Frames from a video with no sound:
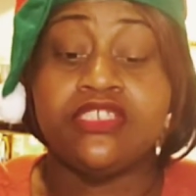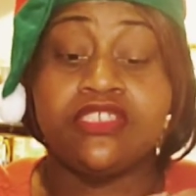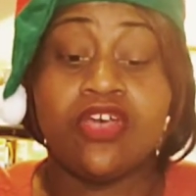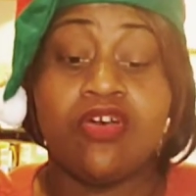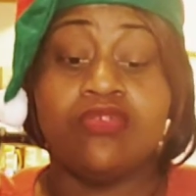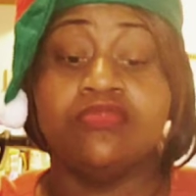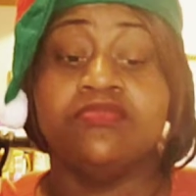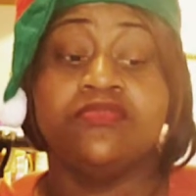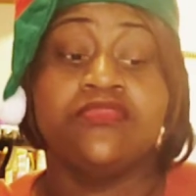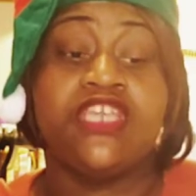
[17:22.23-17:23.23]
So,
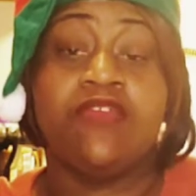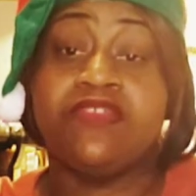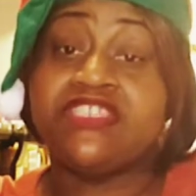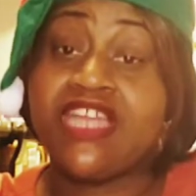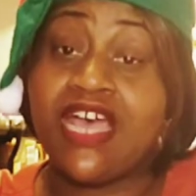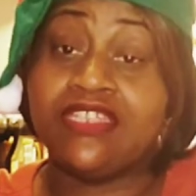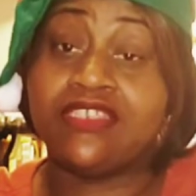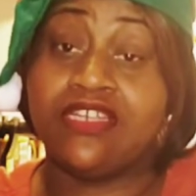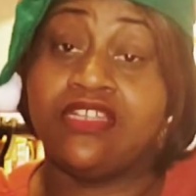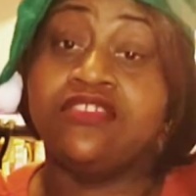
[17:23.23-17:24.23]
if it's
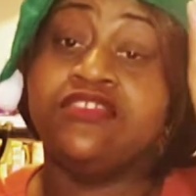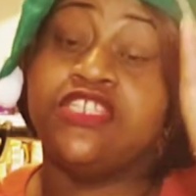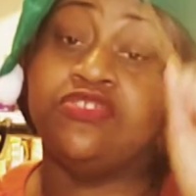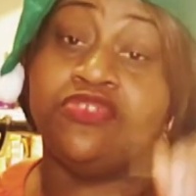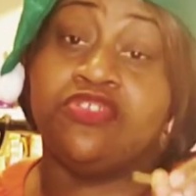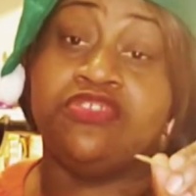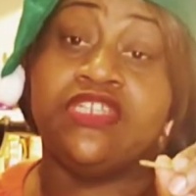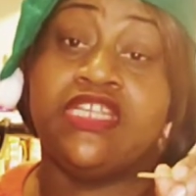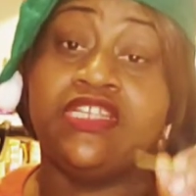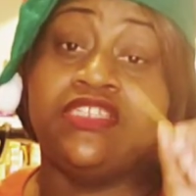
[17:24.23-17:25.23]
not done, then you know
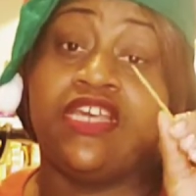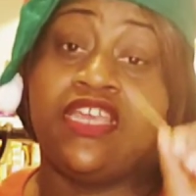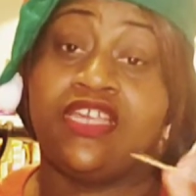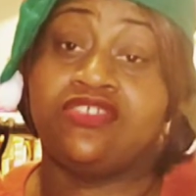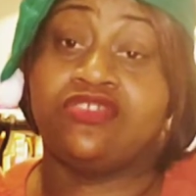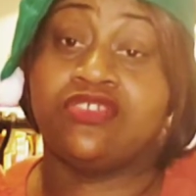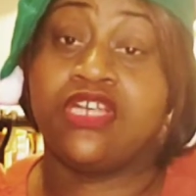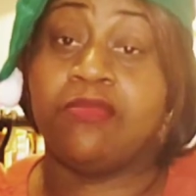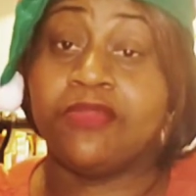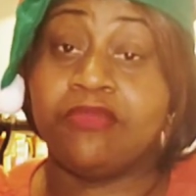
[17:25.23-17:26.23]
you need an extra
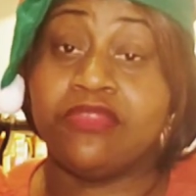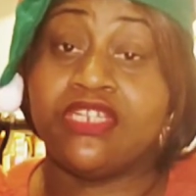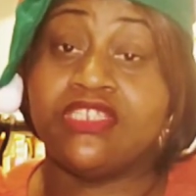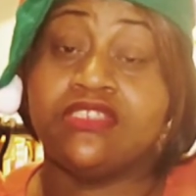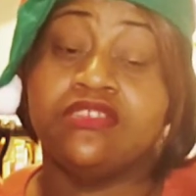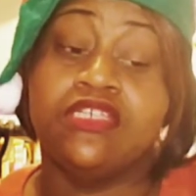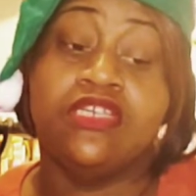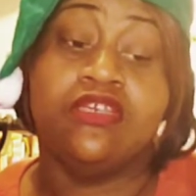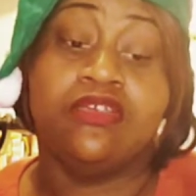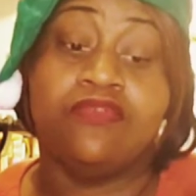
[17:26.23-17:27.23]
couple of minutes
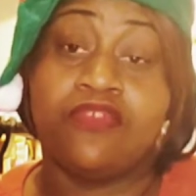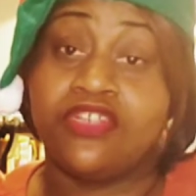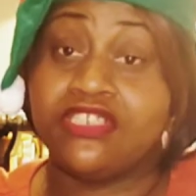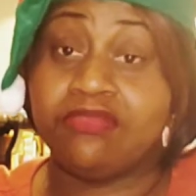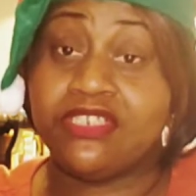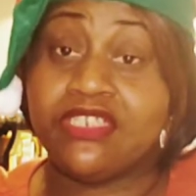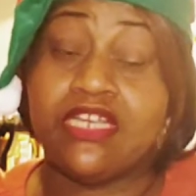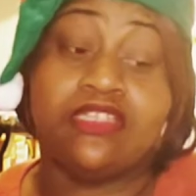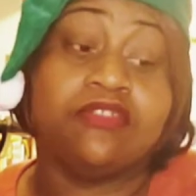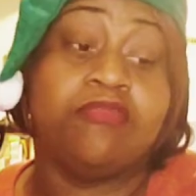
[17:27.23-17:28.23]
for it to be
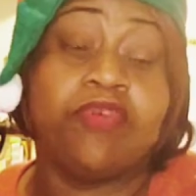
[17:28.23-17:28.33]
done.